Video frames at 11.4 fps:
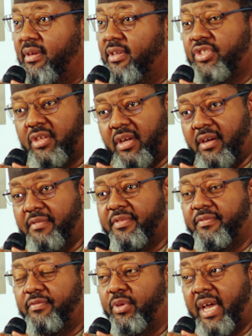He
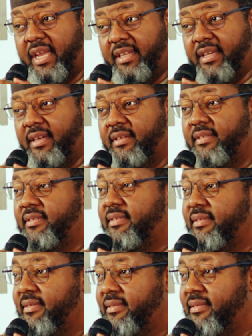served for 9
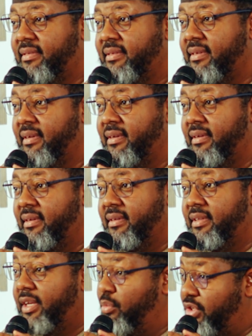years.
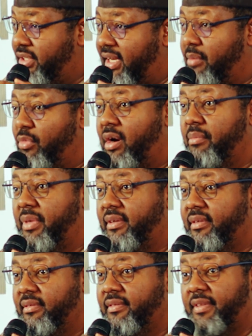Then Murtala Muhammad,
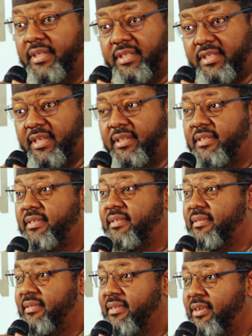
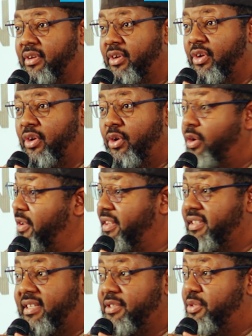36. All
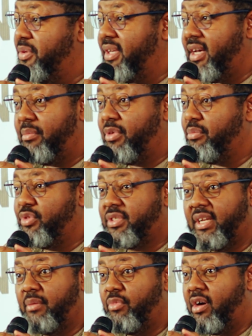these things you hear about Murtala